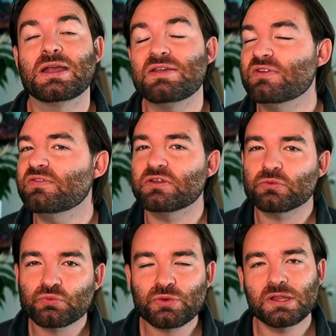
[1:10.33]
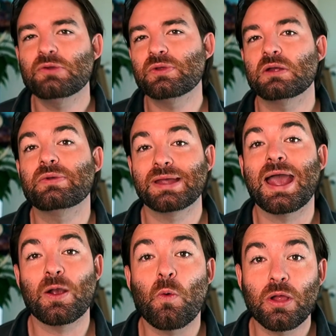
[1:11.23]
even if it's really, really, really high
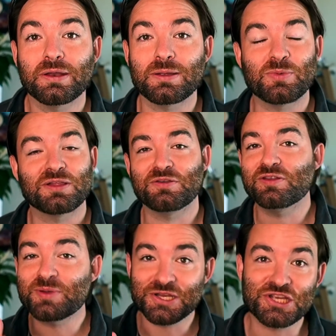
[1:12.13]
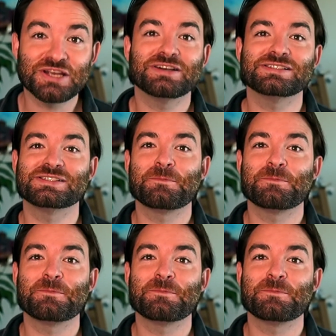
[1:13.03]
quality because you spent years